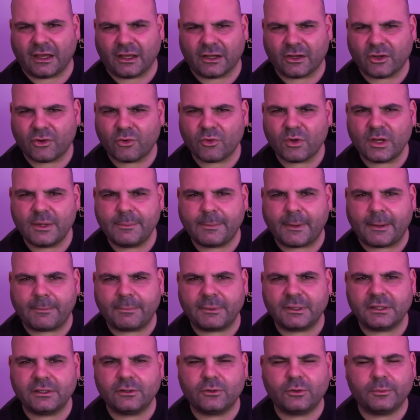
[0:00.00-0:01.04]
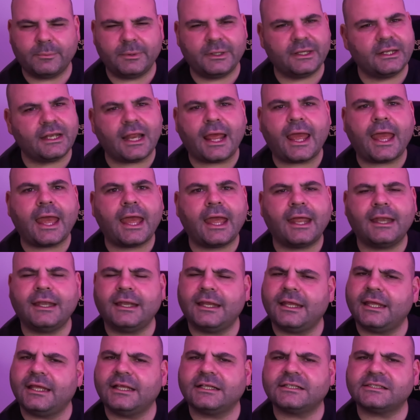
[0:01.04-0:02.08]
creep up a little bit, and
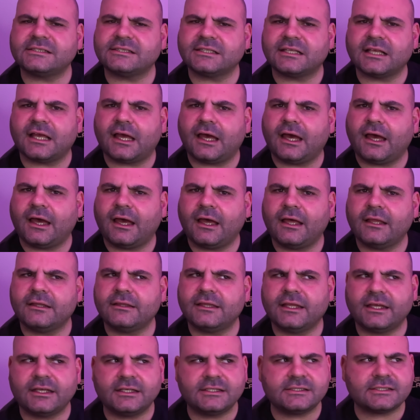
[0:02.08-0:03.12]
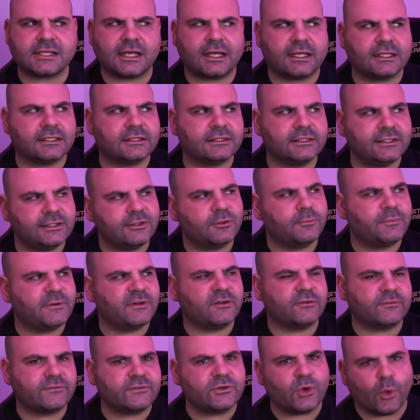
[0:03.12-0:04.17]
it's there's a little bit
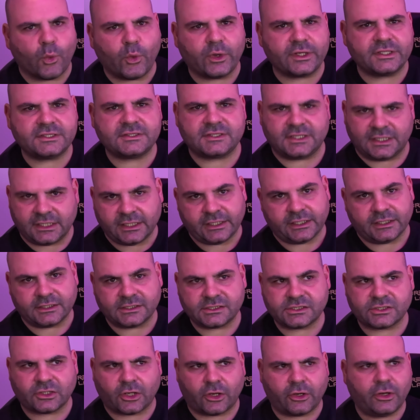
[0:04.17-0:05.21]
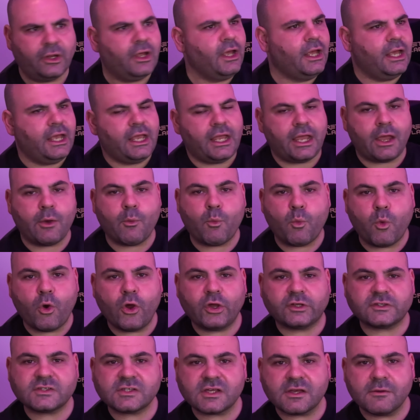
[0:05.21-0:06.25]
of noise in it. So it
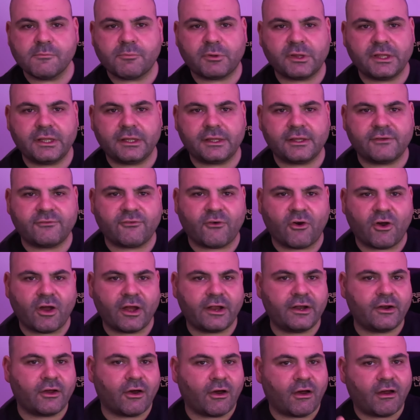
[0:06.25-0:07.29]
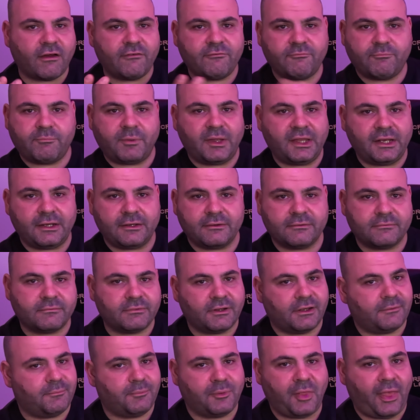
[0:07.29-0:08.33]
works completely fine. I've been
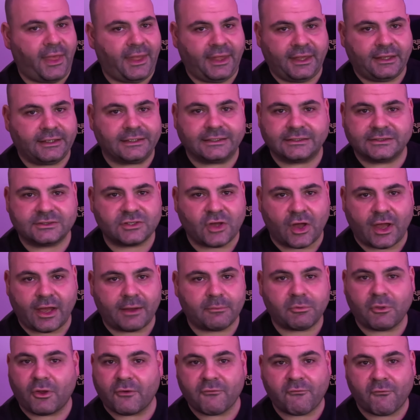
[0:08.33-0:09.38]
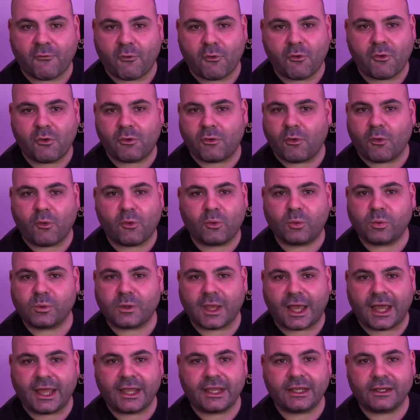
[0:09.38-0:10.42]
playing Diablo 4 all
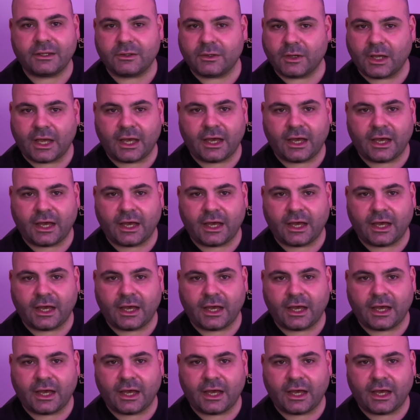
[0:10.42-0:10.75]
day